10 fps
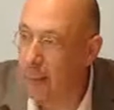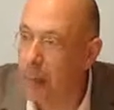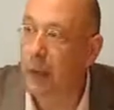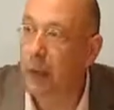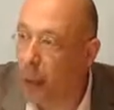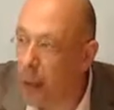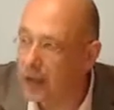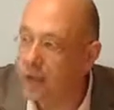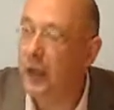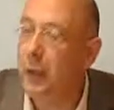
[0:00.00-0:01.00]
But the
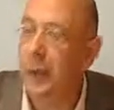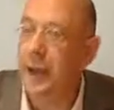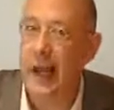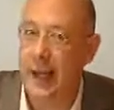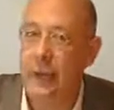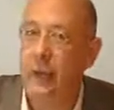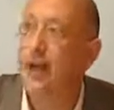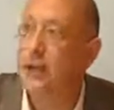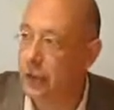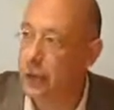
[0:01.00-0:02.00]
one thing we can do
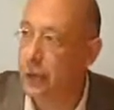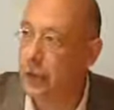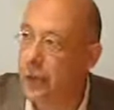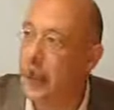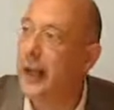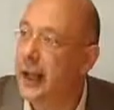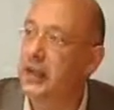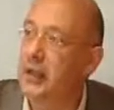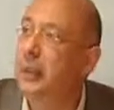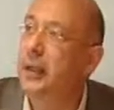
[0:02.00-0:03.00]
and should do
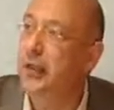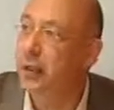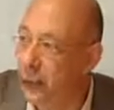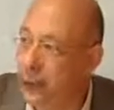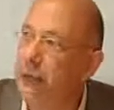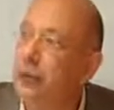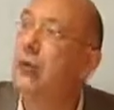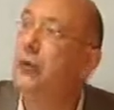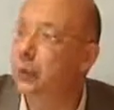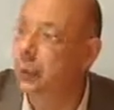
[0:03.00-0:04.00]
is speak truth
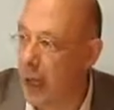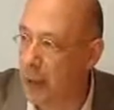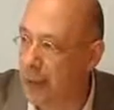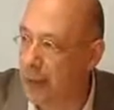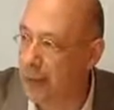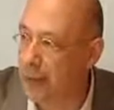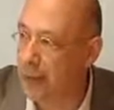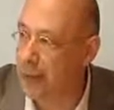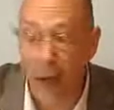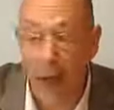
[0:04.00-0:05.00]
to power.
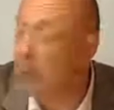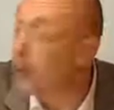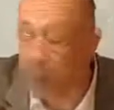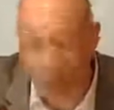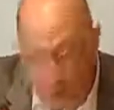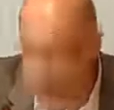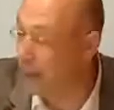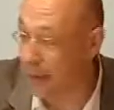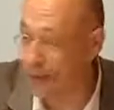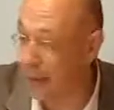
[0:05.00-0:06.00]
And we're not
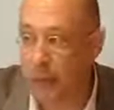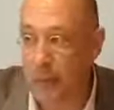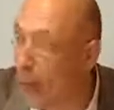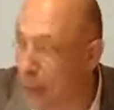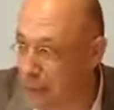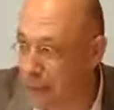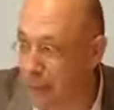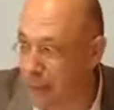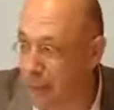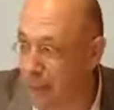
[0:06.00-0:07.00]
doing it most of
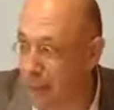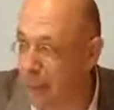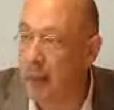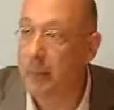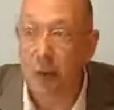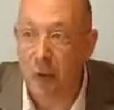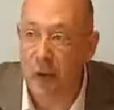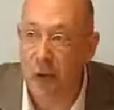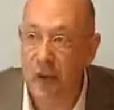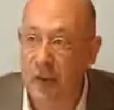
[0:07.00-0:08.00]
the time.
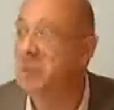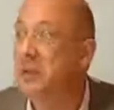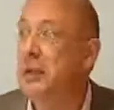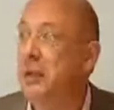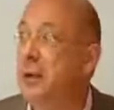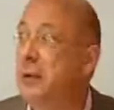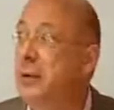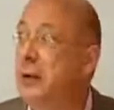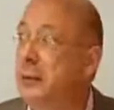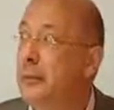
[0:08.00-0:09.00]
Because, you know,
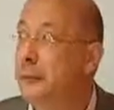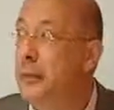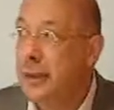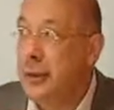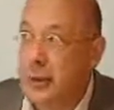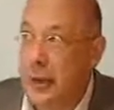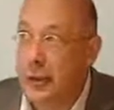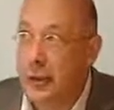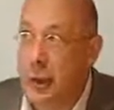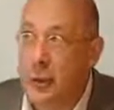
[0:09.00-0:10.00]
we may lose
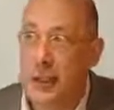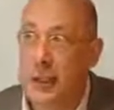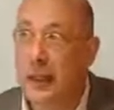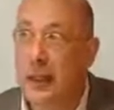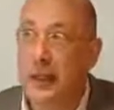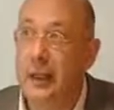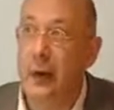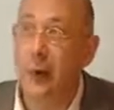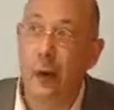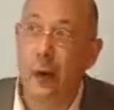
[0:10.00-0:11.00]
our subsidy,
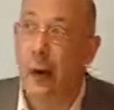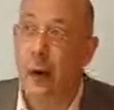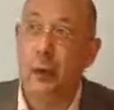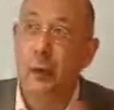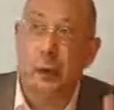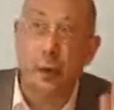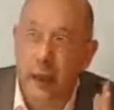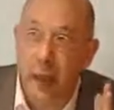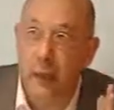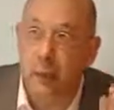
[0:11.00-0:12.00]
or we will
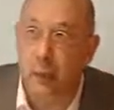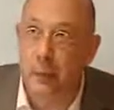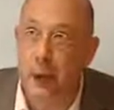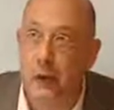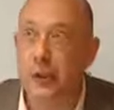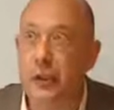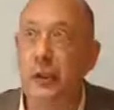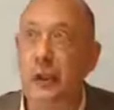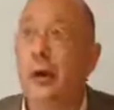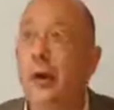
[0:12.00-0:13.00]
not make a
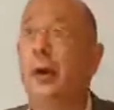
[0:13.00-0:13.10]
promotion,